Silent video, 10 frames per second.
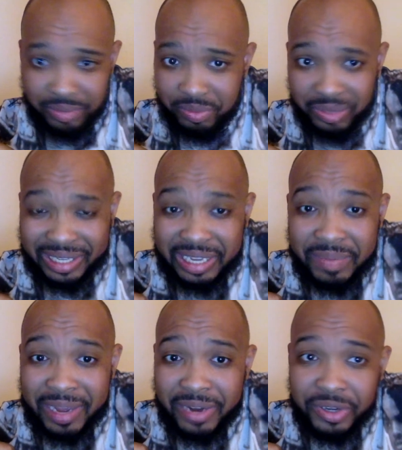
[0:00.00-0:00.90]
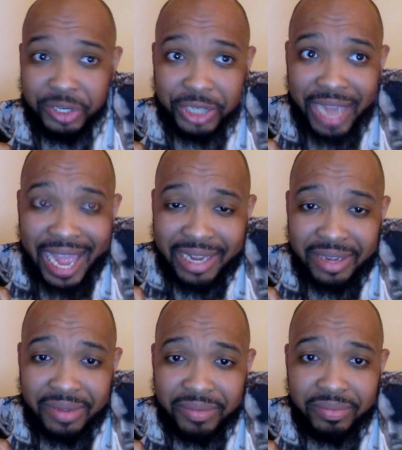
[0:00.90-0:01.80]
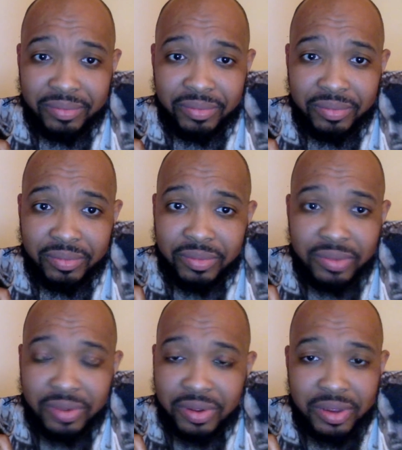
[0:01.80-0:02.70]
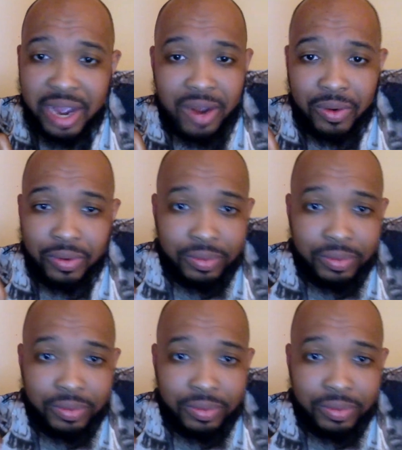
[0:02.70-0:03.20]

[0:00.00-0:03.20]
is he better than Shaq? No.